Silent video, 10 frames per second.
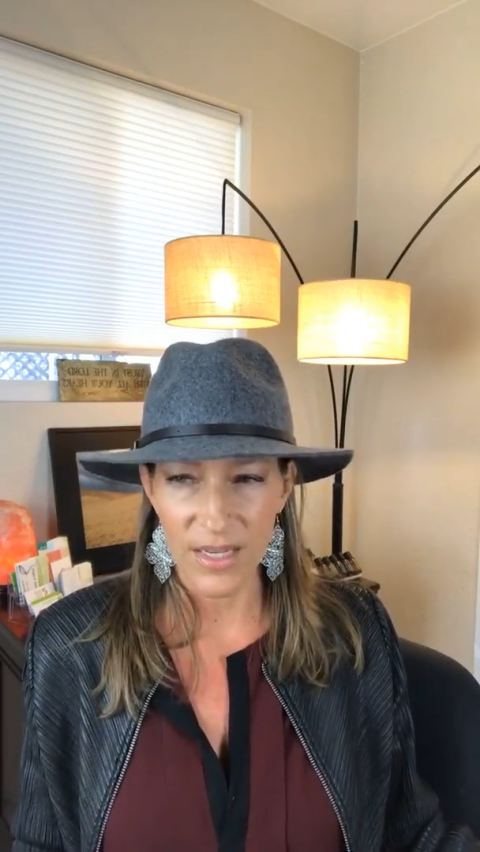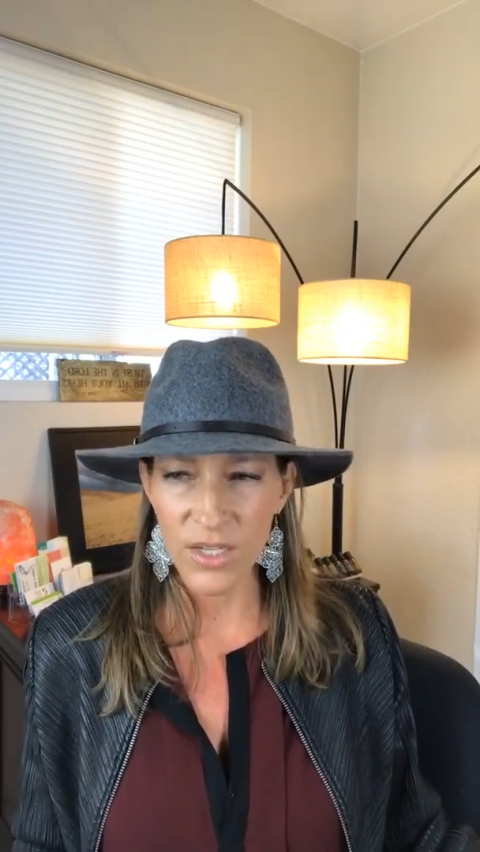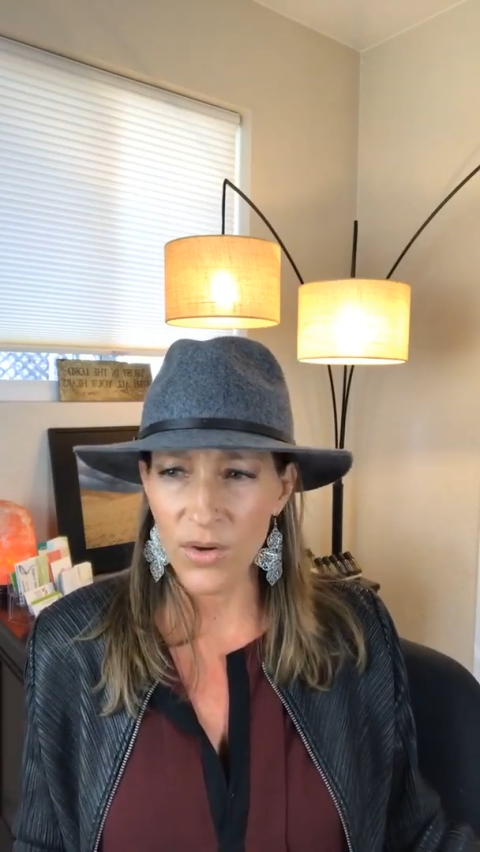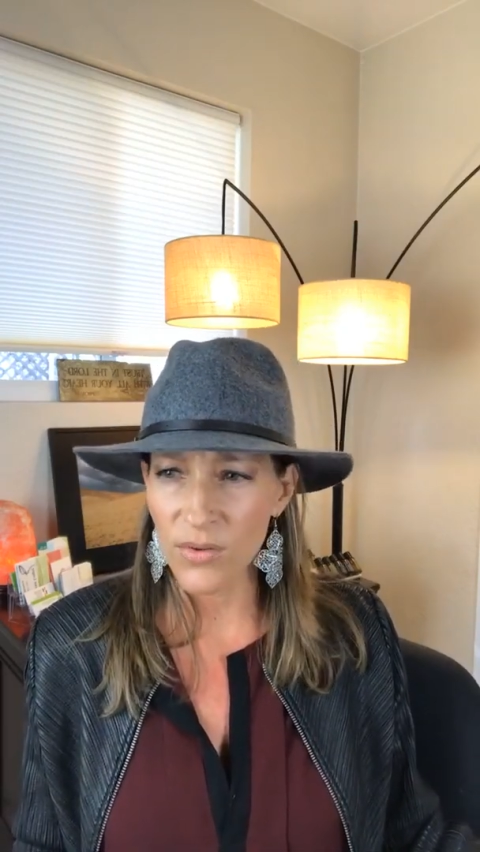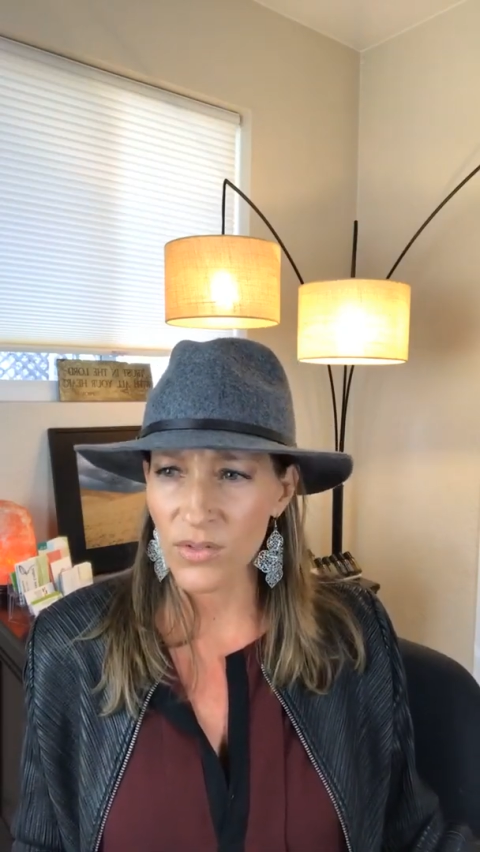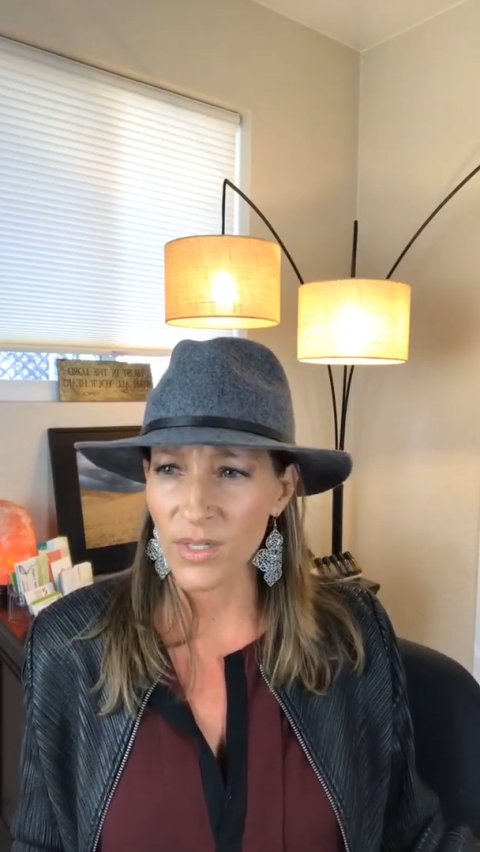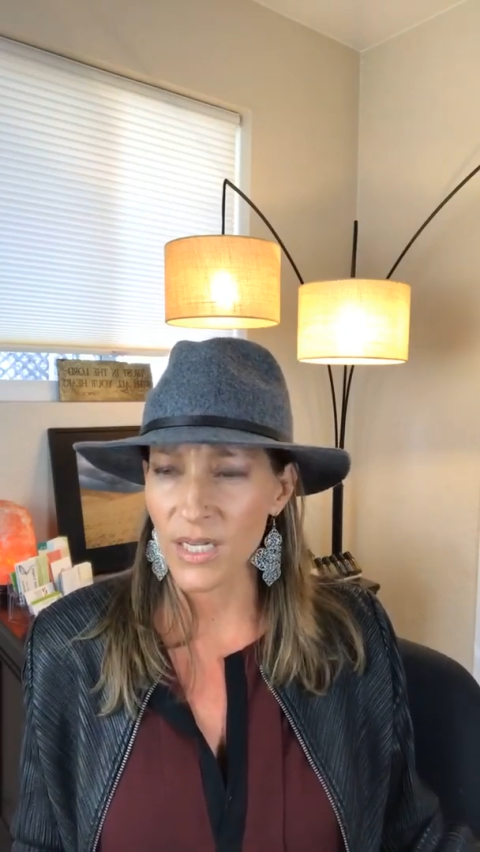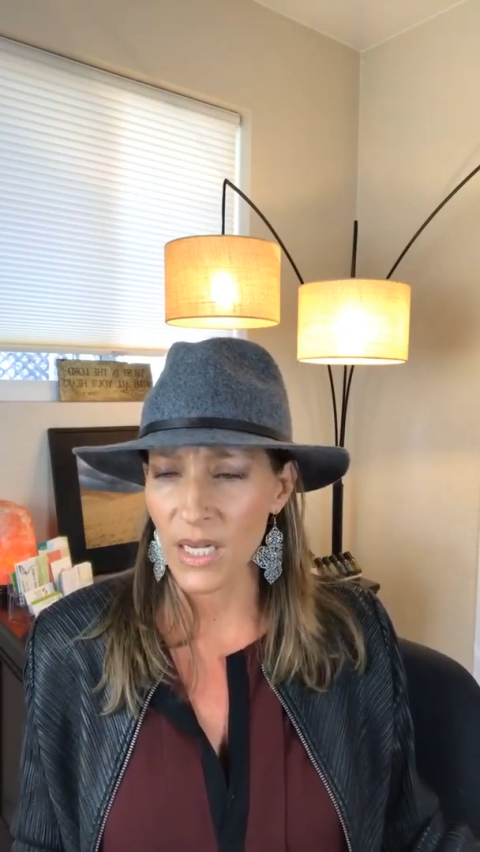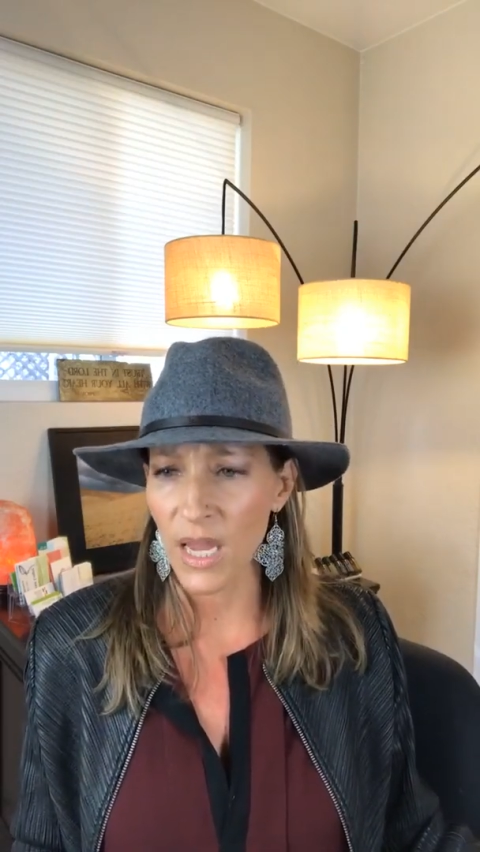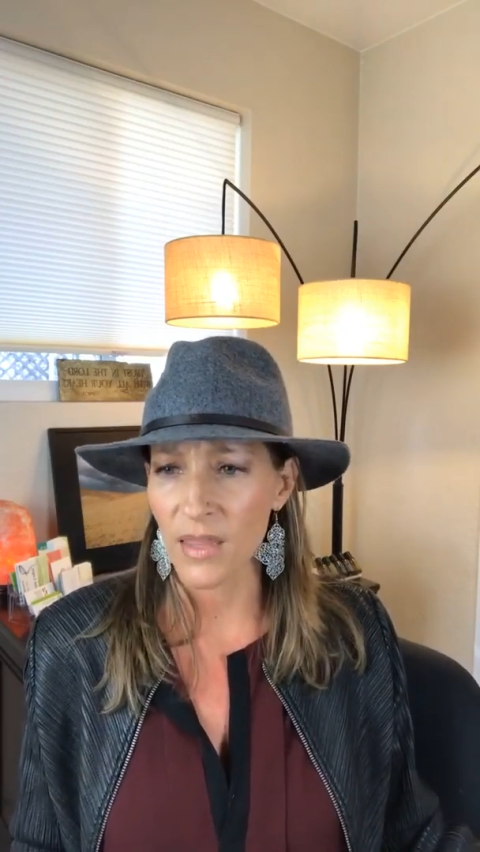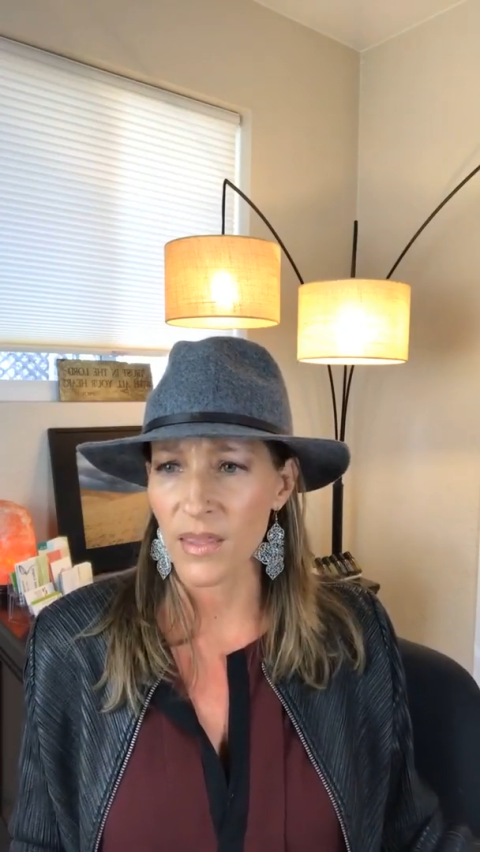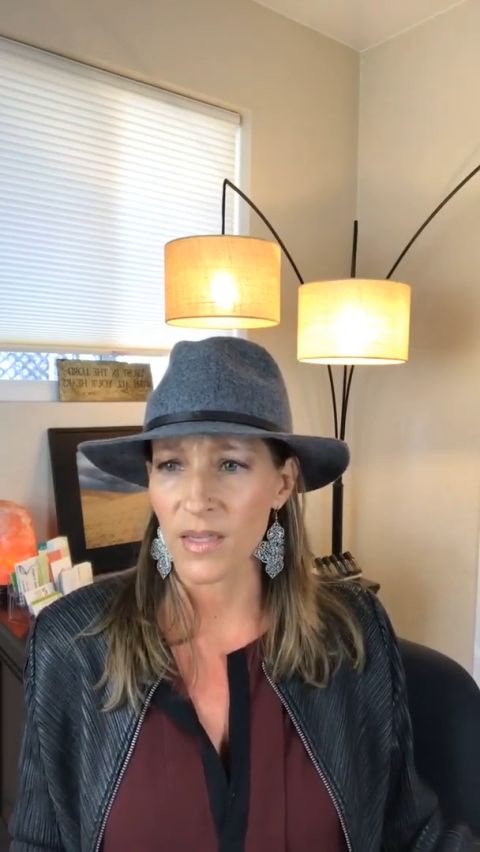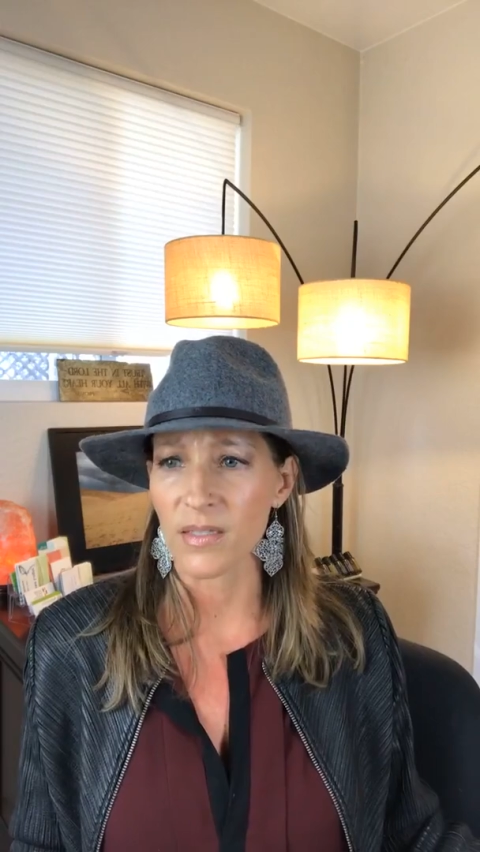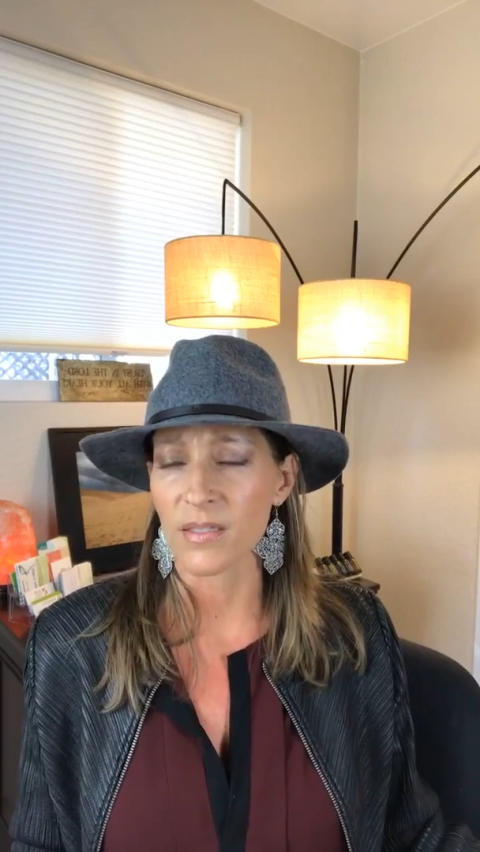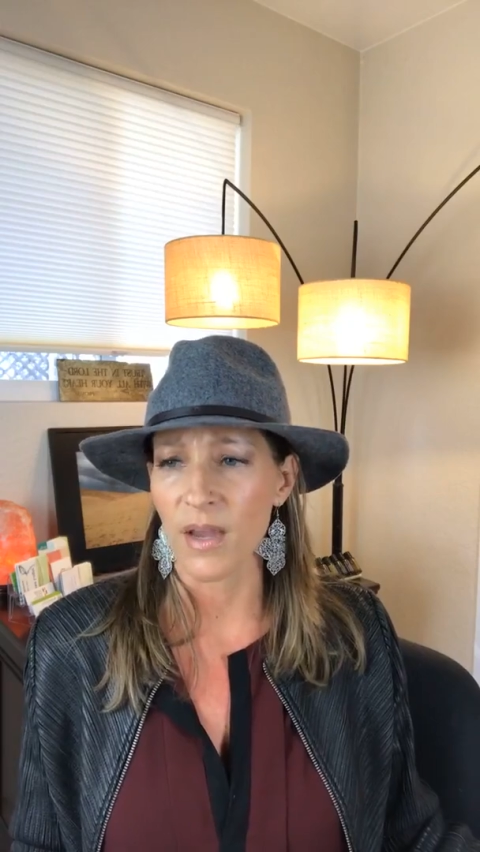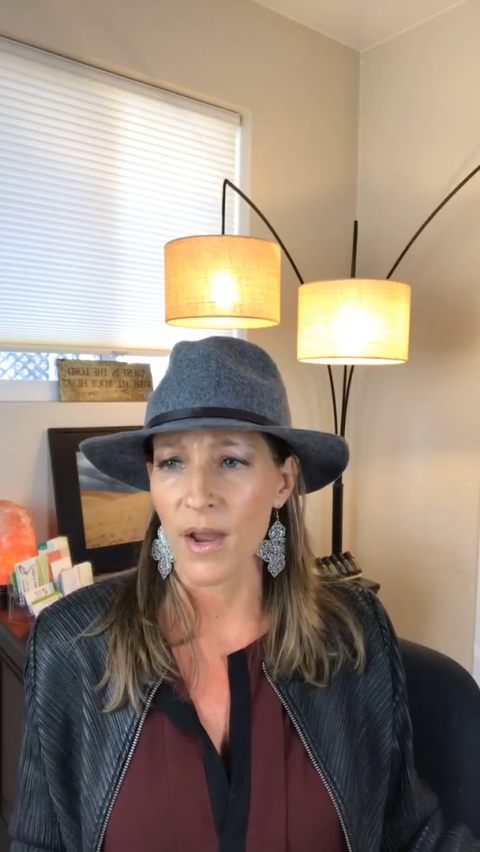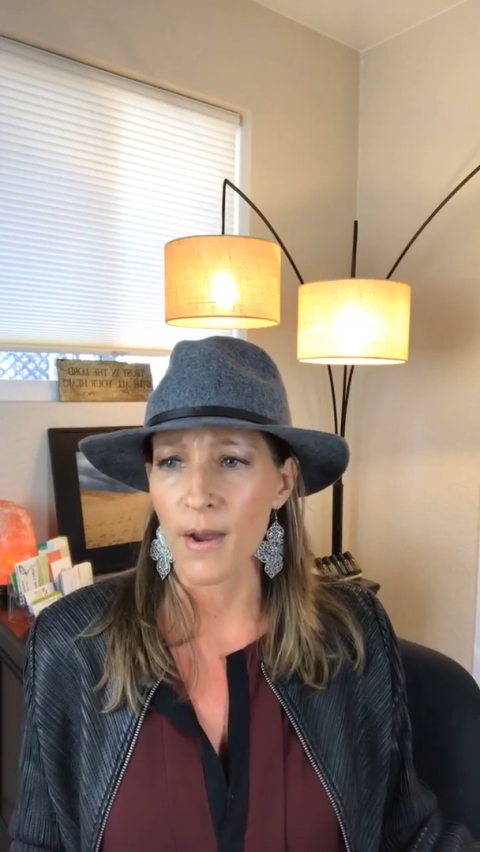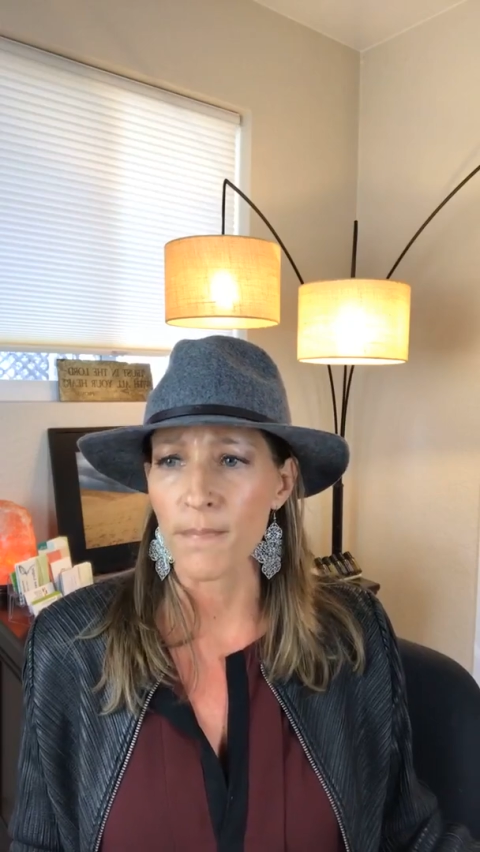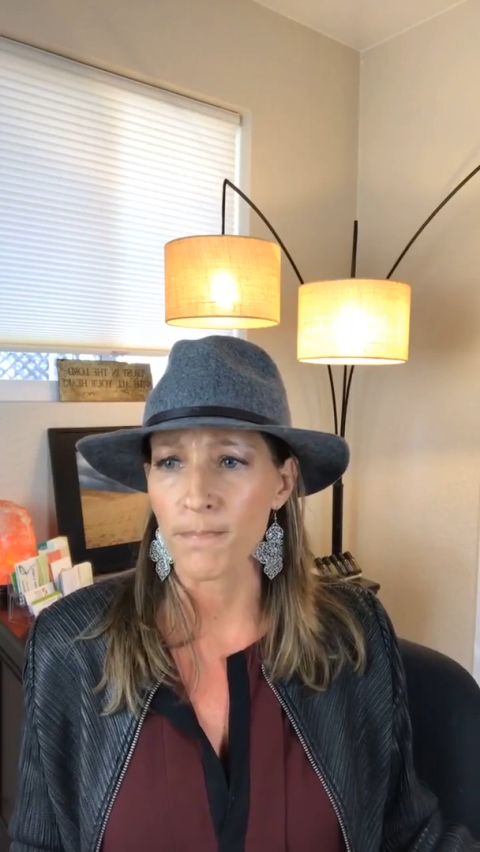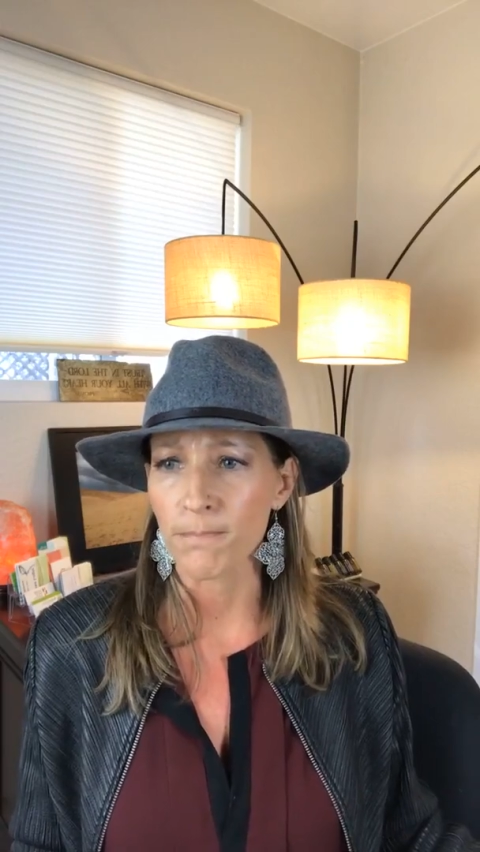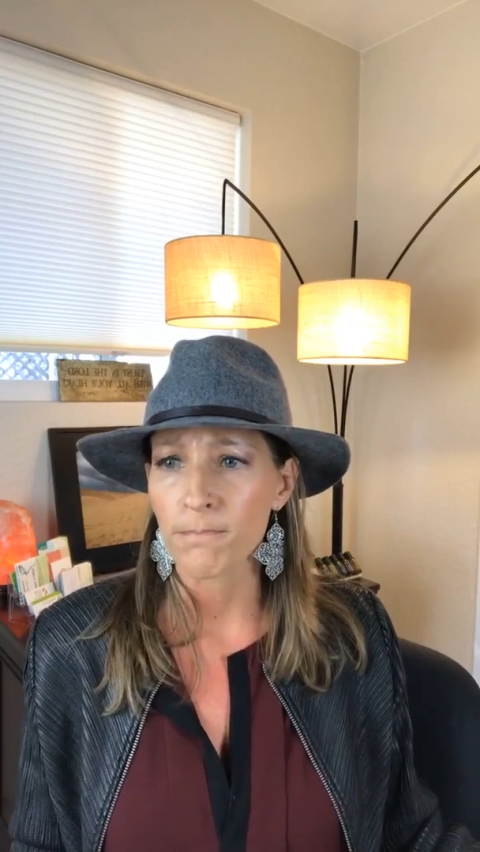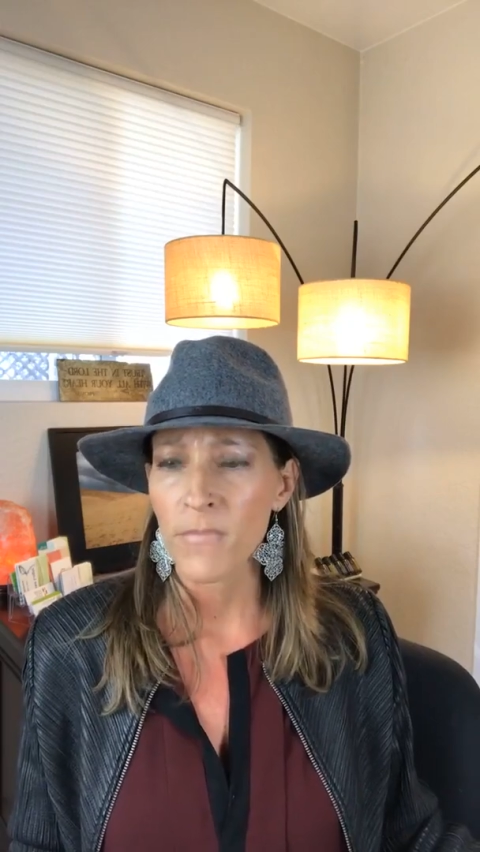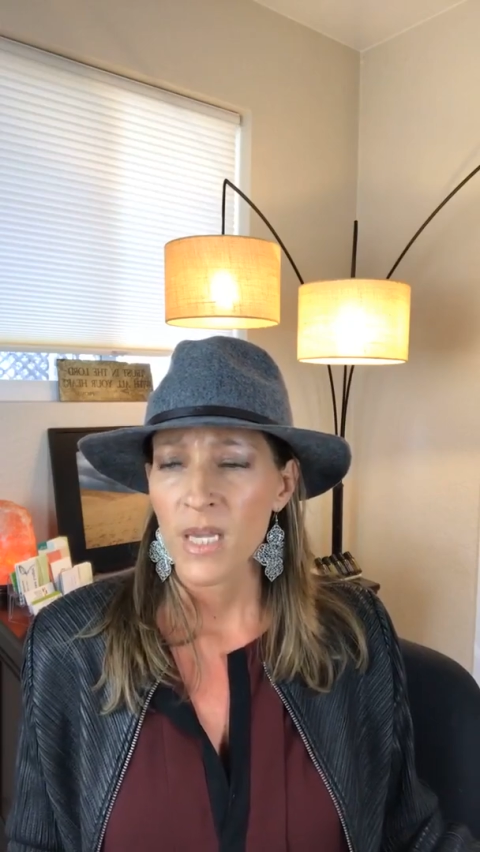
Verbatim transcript: And, you know, I was looking at this, um,